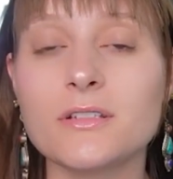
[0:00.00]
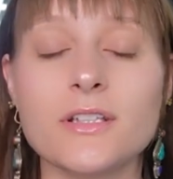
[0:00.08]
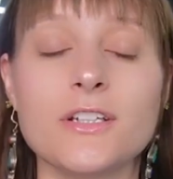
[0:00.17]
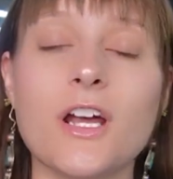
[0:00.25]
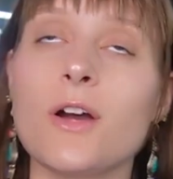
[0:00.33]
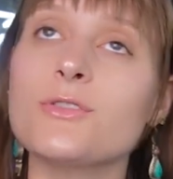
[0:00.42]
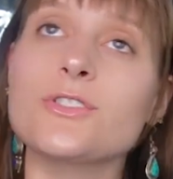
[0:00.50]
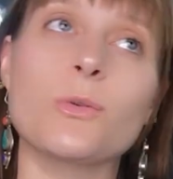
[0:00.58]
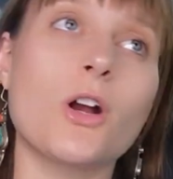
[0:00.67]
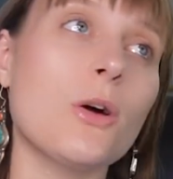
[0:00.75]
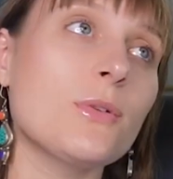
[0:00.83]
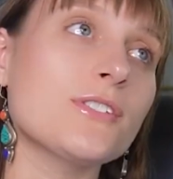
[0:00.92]
So
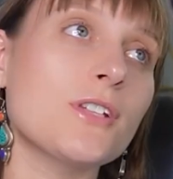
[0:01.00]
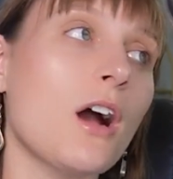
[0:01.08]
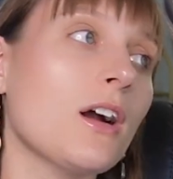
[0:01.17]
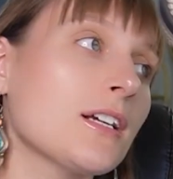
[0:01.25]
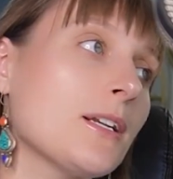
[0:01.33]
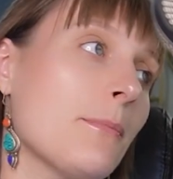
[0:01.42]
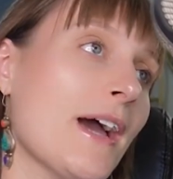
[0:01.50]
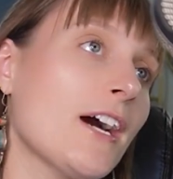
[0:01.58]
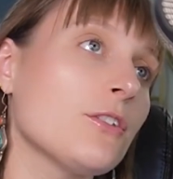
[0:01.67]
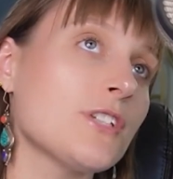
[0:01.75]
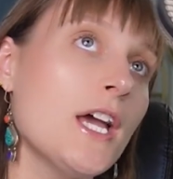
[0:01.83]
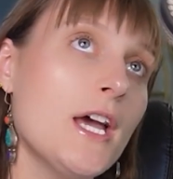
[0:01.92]
we're always talking
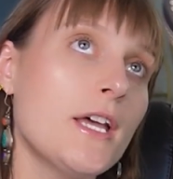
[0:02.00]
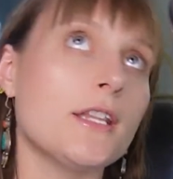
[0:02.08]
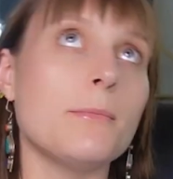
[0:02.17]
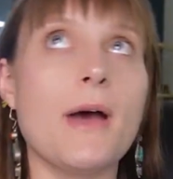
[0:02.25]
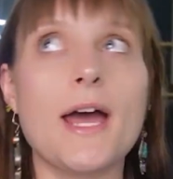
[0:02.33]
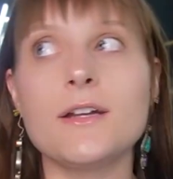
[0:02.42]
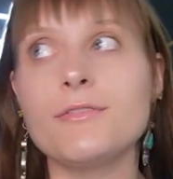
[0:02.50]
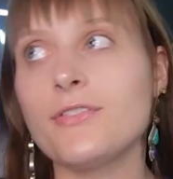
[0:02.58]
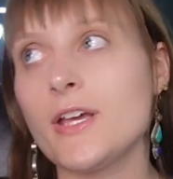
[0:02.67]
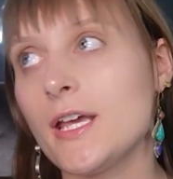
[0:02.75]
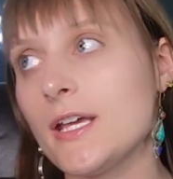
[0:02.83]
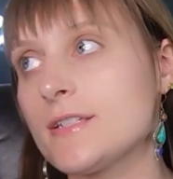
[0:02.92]
about the
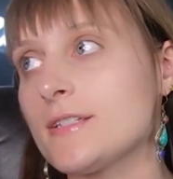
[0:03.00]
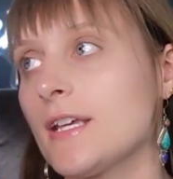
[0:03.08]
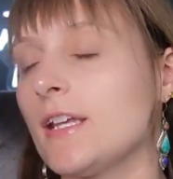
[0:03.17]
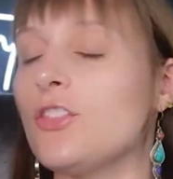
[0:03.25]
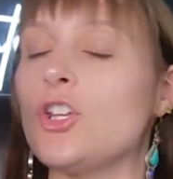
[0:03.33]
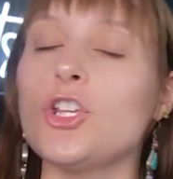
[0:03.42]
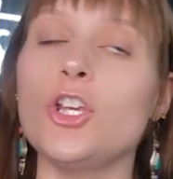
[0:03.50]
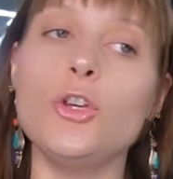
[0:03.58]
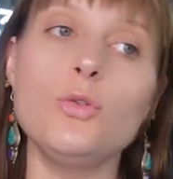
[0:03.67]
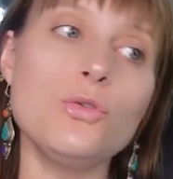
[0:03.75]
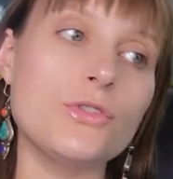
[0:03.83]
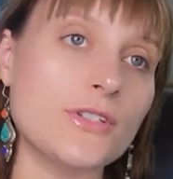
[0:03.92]
benefits and the
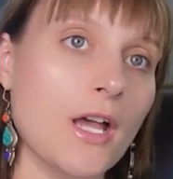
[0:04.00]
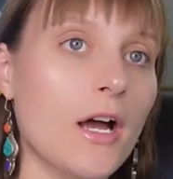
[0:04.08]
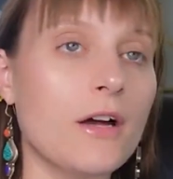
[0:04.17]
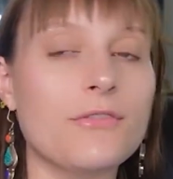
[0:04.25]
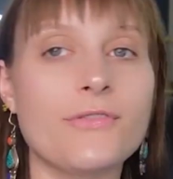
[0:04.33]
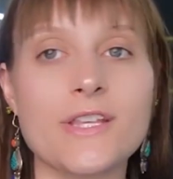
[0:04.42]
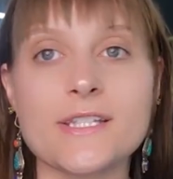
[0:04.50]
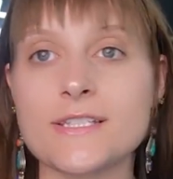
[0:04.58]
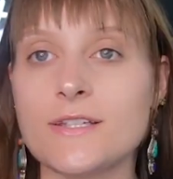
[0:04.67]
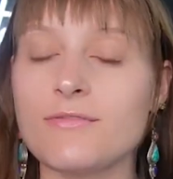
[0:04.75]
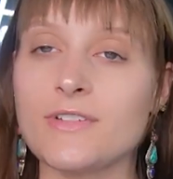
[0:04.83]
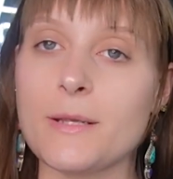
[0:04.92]
use of this
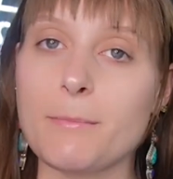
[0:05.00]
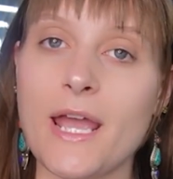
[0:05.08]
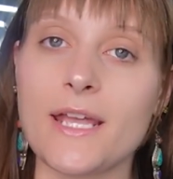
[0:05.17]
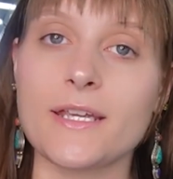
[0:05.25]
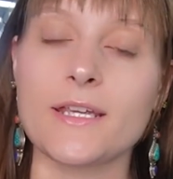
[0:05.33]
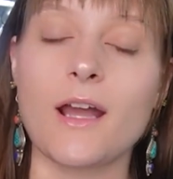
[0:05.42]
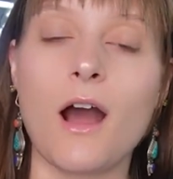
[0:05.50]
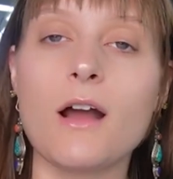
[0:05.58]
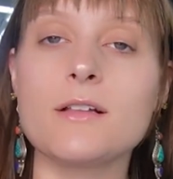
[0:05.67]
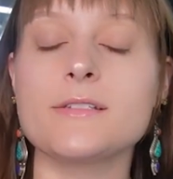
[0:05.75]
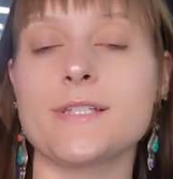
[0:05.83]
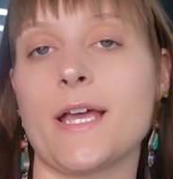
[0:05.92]
infinite banking
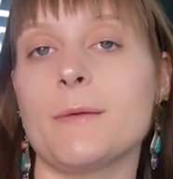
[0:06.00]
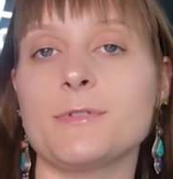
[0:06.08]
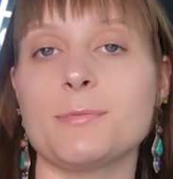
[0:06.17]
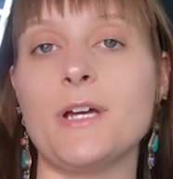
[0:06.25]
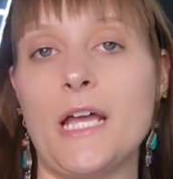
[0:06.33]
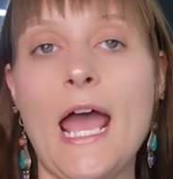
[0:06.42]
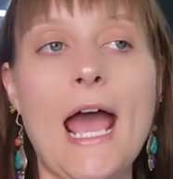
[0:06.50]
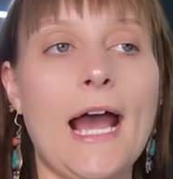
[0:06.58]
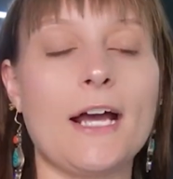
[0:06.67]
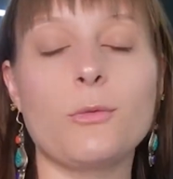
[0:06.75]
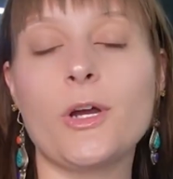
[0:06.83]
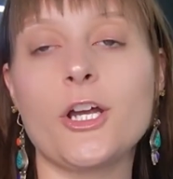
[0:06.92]
concept, but
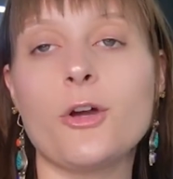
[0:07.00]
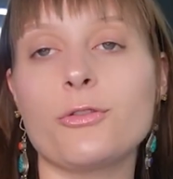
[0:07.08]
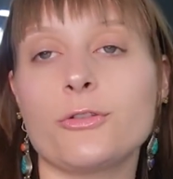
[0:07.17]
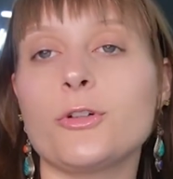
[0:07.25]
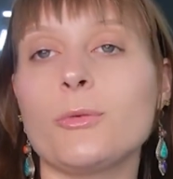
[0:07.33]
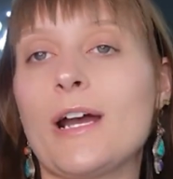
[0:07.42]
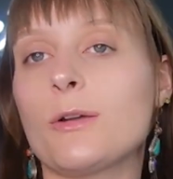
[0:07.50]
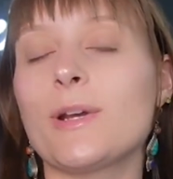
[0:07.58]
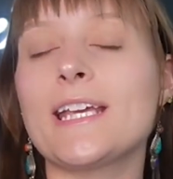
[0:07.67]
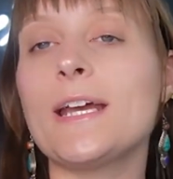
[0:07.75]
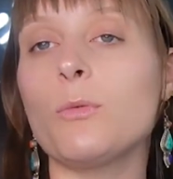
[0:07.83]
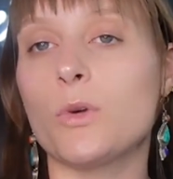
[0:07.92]
how do I go through, how do
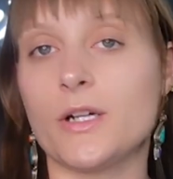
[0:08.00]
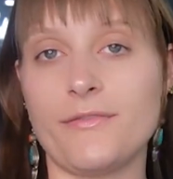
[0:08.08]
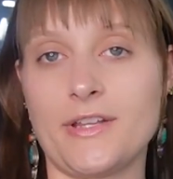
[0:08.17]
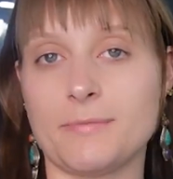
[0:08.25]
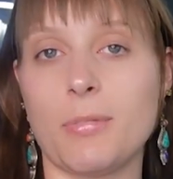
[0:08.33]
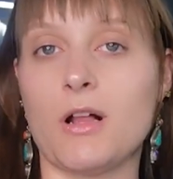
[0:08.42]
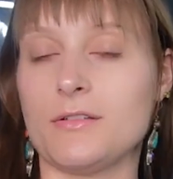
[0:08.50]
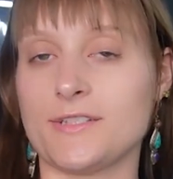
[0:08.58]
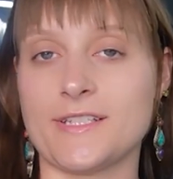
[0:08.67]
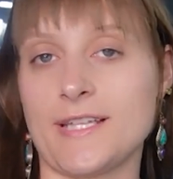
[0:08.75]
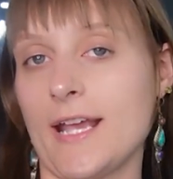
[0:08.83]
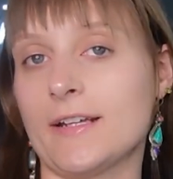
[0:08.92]
I get one of these
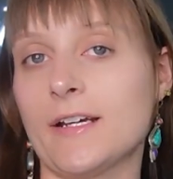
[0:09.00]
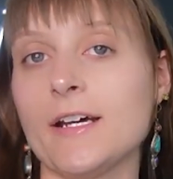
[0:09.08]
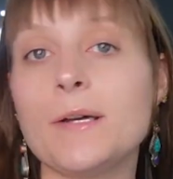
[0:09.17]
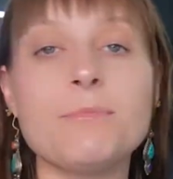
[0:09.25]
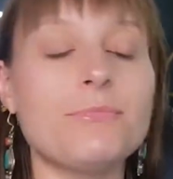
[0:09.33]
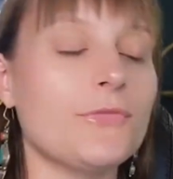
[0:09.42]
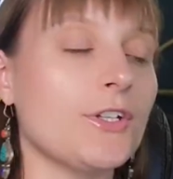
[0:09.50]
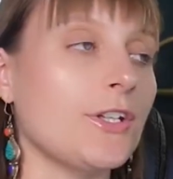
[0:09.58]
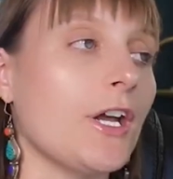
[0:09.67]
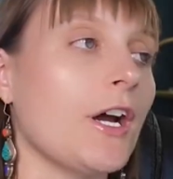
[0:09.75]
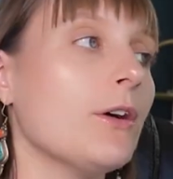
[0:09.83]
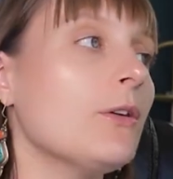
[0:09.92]
policies, Hannah?
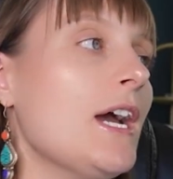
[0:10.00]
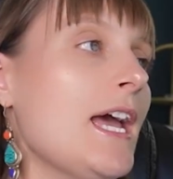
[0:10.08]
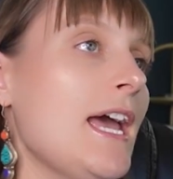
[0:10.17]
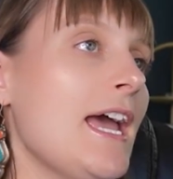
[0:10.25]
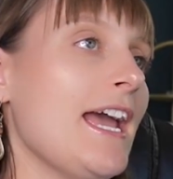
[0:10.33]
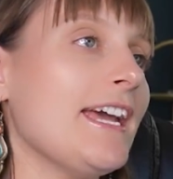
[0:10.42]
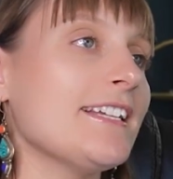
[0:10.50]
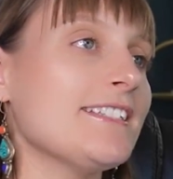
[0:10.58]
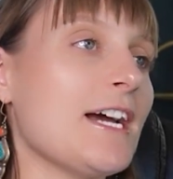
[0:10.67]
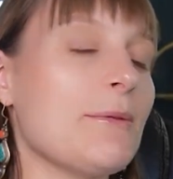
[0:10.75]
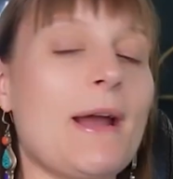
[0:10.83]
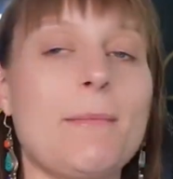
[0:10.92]
And
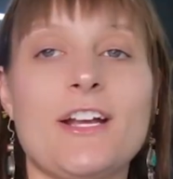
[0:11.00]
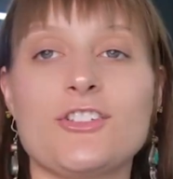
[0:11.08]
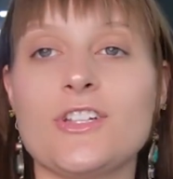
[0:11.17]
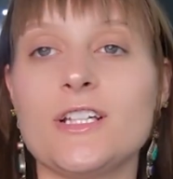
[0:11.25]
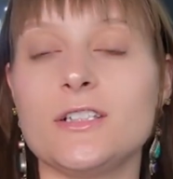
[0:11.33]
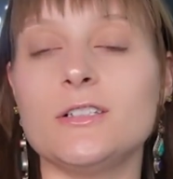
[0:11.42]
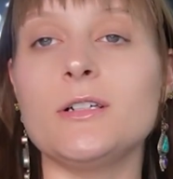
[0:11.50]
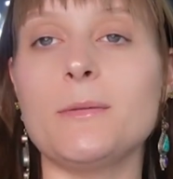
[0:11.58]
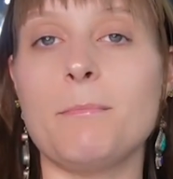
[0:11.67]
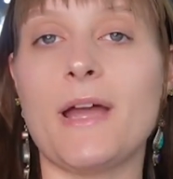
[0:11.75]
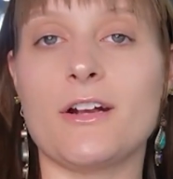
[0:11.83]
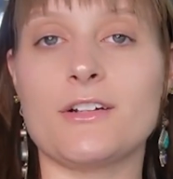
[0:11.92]
I'm actually a little
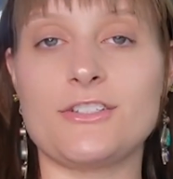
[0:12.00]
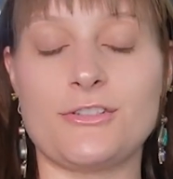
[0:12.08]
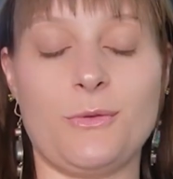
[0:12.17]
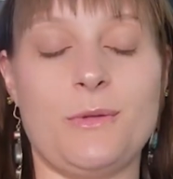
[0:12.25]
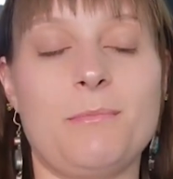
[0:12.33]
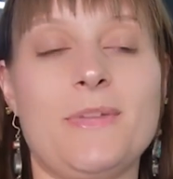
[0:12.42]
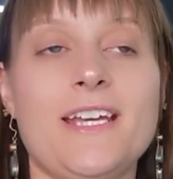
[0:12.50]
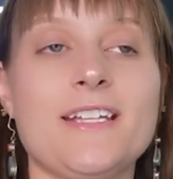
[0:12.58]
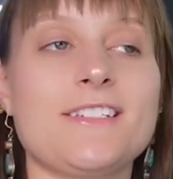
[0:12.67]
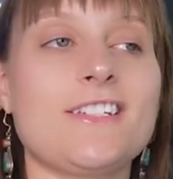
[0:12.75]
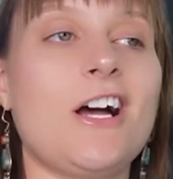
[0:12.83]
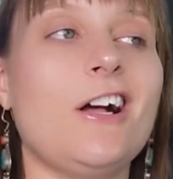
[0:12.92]
embarrassed to
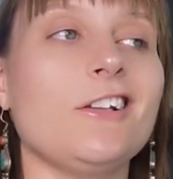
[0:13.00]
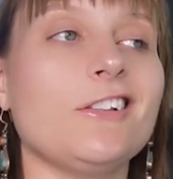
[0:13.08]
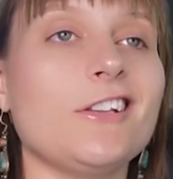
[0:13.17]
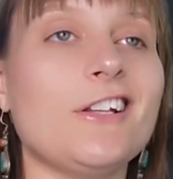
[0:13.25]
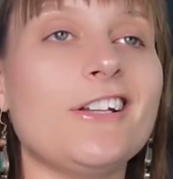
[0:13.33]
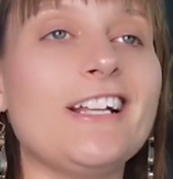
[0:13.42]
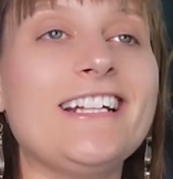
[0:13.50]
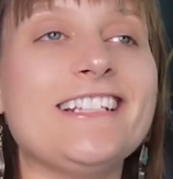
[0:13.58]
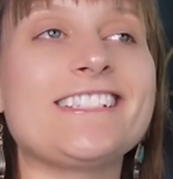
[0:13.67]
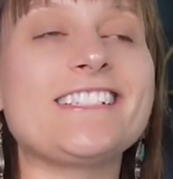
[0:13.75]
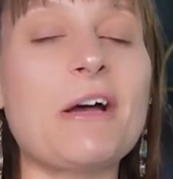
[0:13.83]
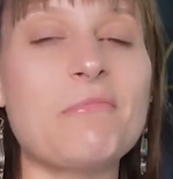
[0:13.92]
admit
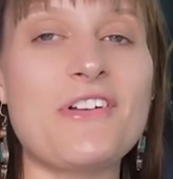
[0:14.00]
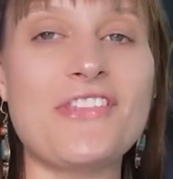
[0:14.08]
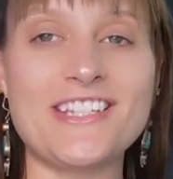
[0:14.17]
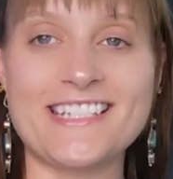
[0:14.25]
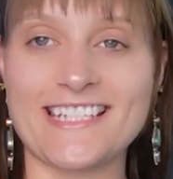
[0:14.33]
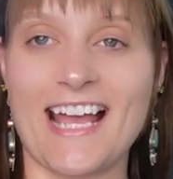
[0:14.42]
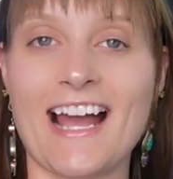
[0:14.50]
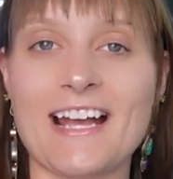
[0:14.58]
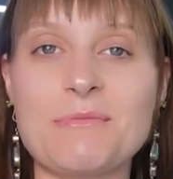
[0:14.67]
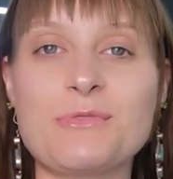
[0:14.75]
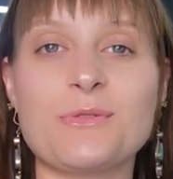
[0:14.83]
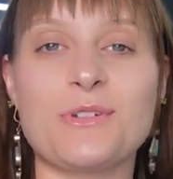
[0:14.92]
some of the
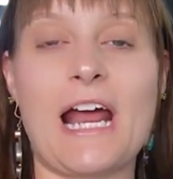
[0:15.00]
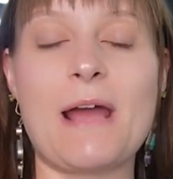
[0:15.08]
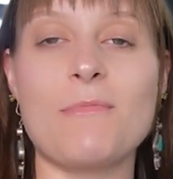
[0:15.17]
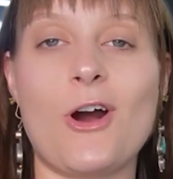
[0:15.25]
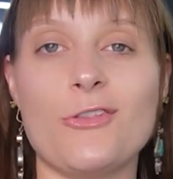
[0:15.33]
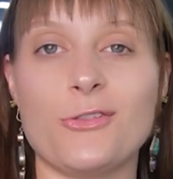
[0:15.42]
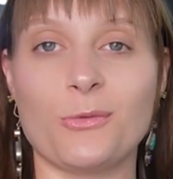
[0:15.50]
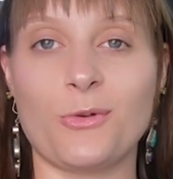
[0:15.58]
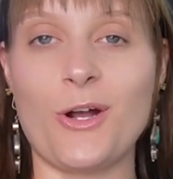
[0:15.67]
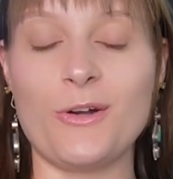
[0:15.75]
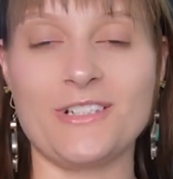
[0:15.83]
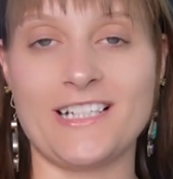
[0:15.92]
times when I'm on the
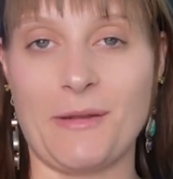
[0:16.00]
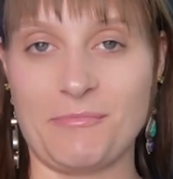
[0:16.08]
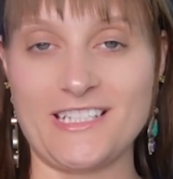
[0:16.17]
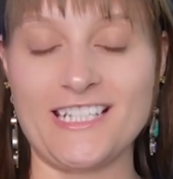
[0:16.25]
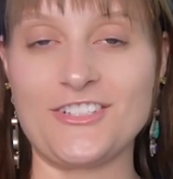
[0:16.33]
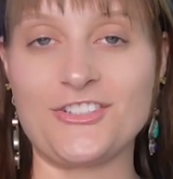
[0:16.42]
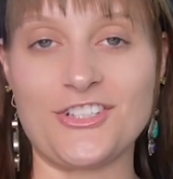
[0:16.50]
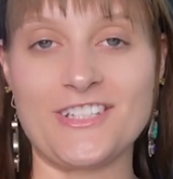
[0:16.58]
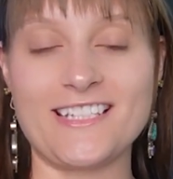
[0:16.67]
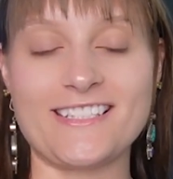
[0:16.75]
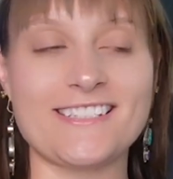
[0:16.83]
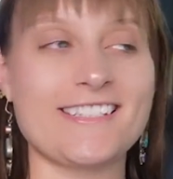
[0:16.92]
road and I'm
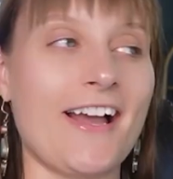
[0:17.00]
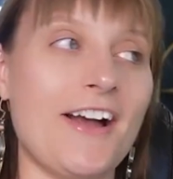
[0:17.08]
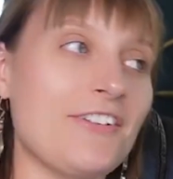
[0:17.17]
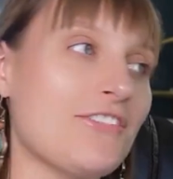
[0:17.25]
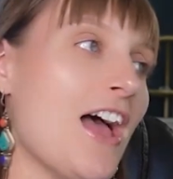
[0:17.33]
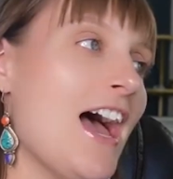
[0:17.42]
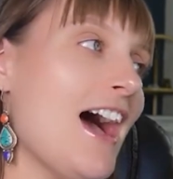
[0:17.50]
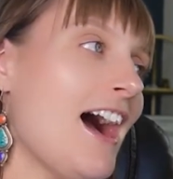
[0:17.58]
teaching this stuff,